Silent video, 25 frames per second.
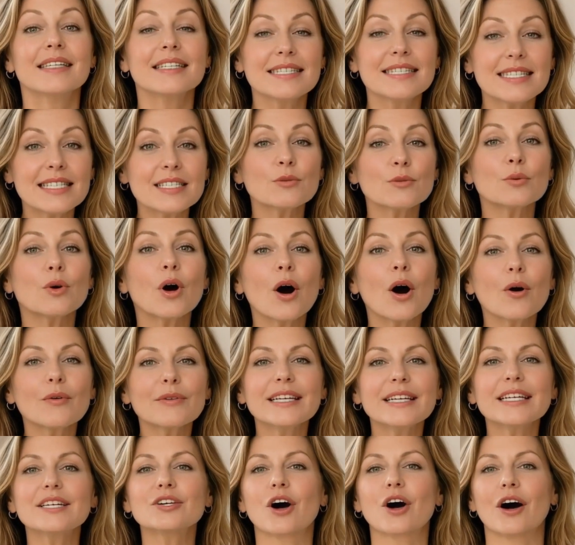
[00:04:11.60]
Since we're
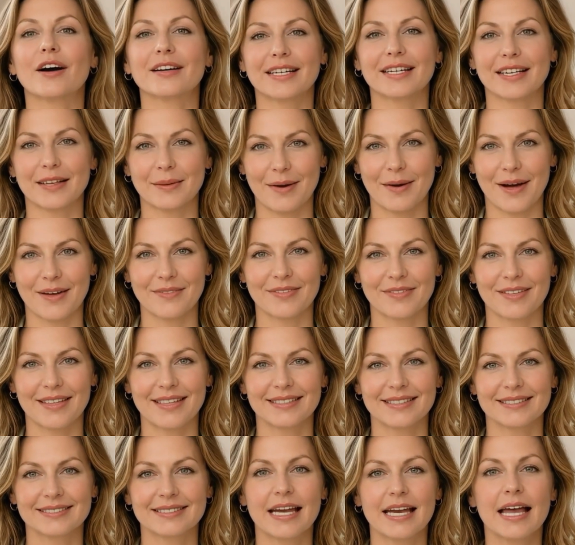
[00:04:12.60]
already talking about
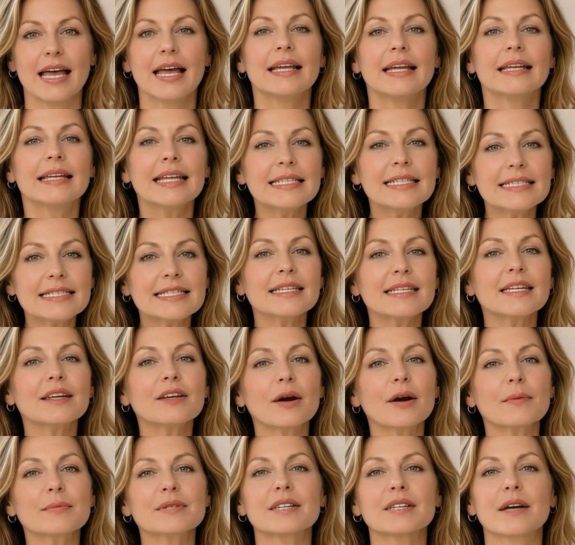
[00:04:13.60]
this, let's
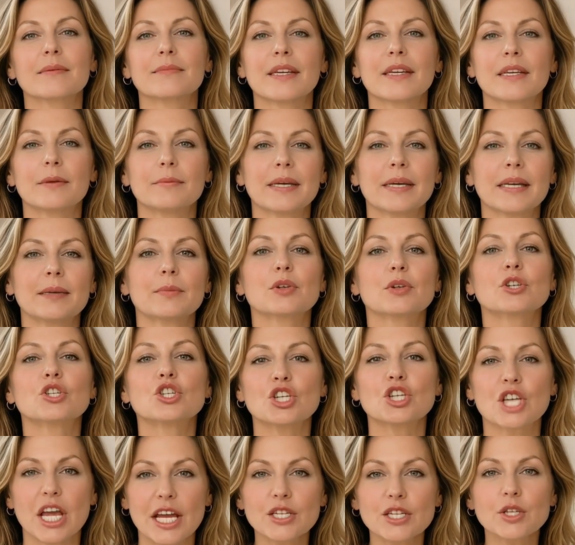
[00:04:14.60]
clear up something people
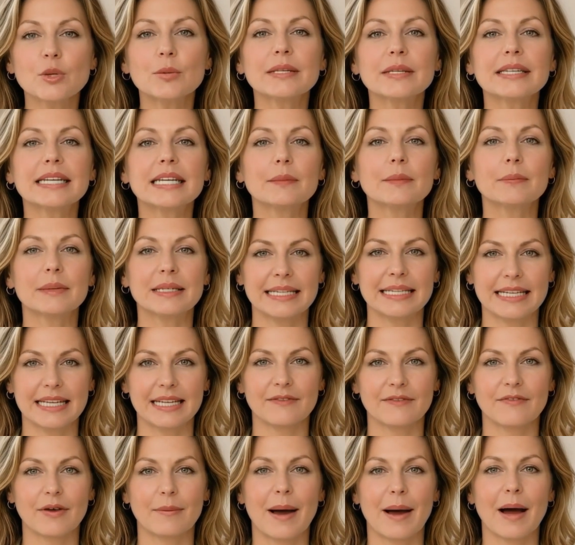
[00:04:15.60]
genuinely
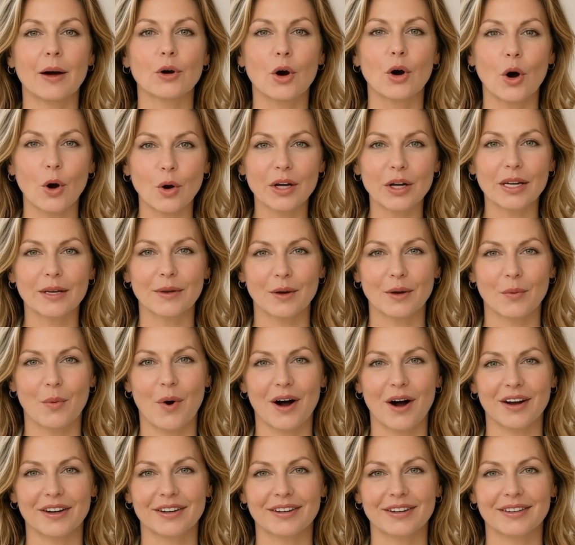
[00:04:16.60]
believe about coconut
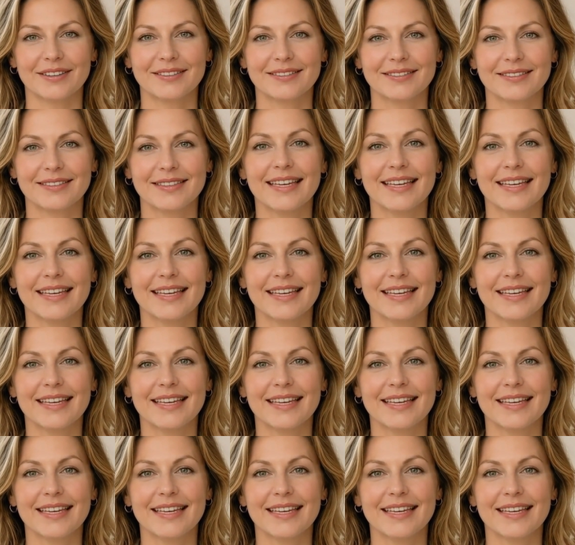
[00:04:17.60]
water.